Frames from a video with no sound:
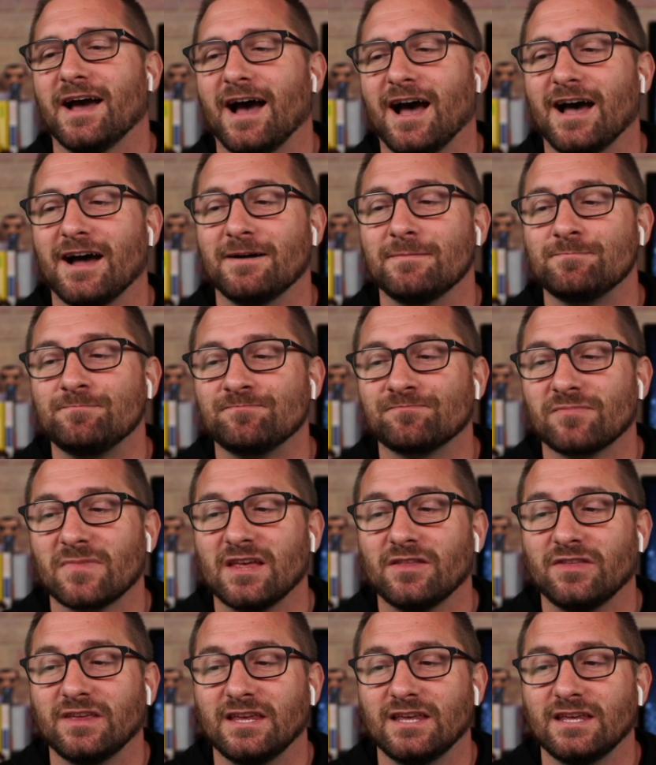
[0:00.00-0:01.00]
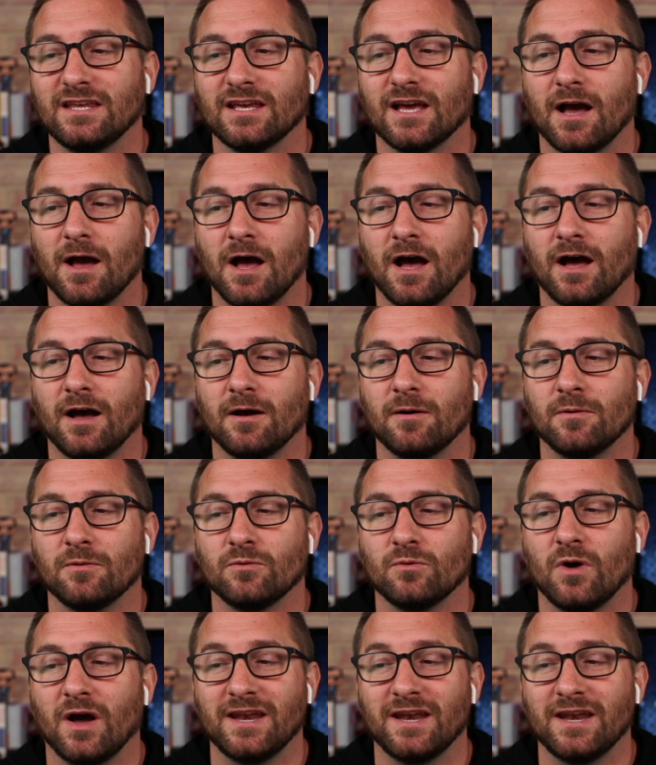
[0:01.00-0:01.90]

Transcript: Um, yeah. The uh,